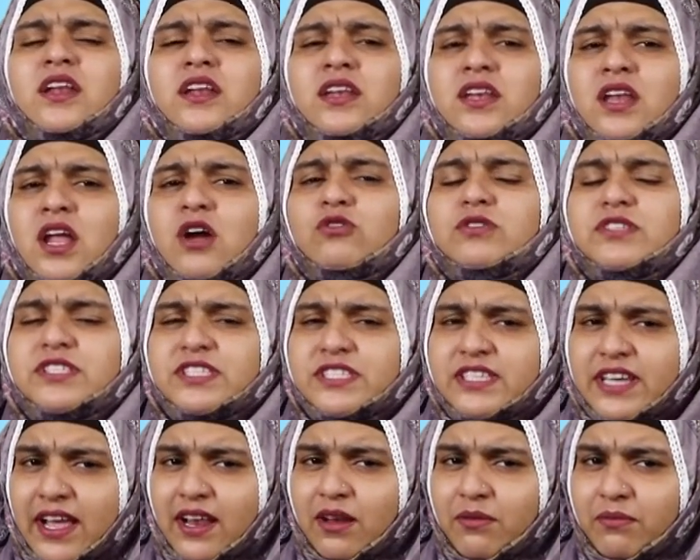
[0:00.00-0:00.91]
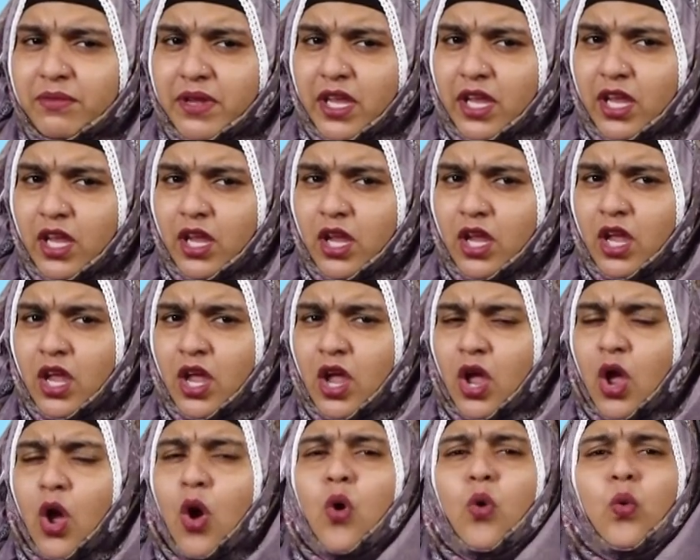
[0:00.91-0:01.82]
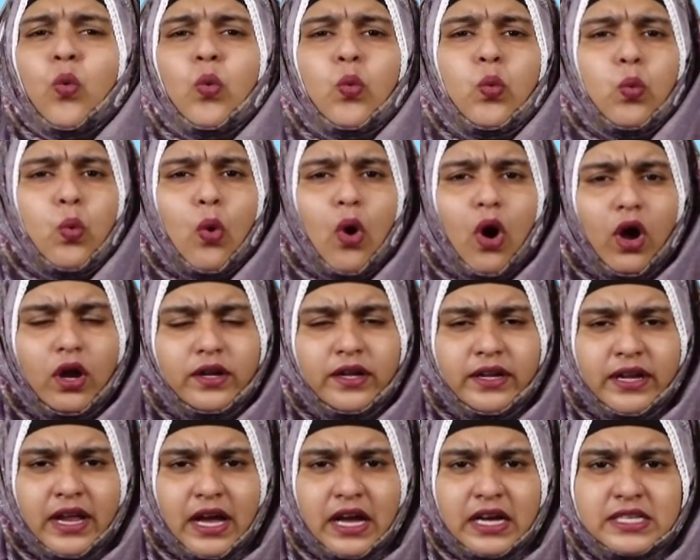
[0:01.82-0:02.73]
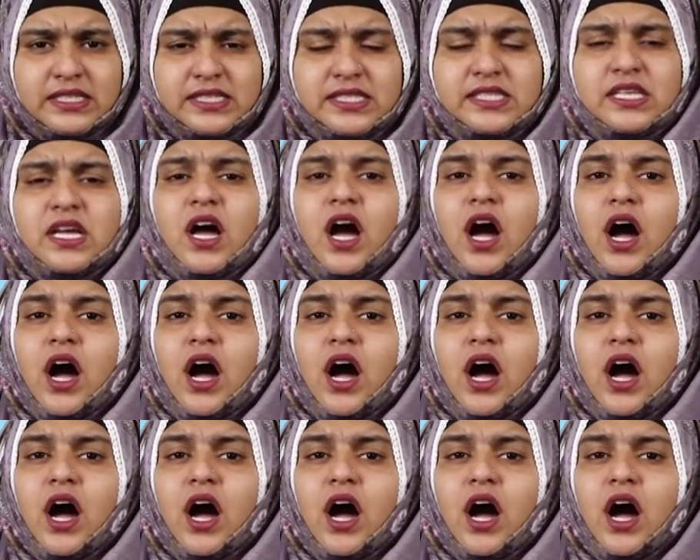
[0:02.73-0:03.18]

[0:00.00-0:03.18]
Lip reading: Now tell me, what does